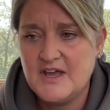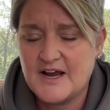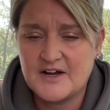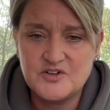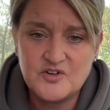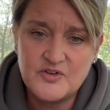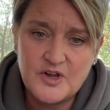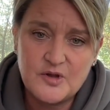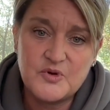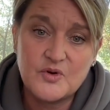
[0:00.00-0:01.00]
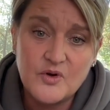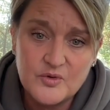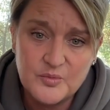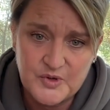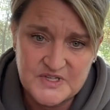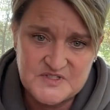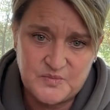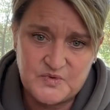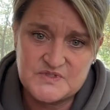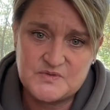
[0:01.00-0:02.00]
How do you develop your own
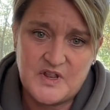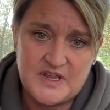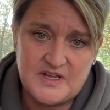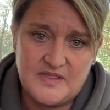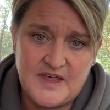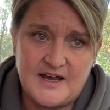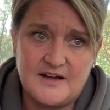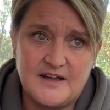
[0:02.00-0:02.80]
principles within that?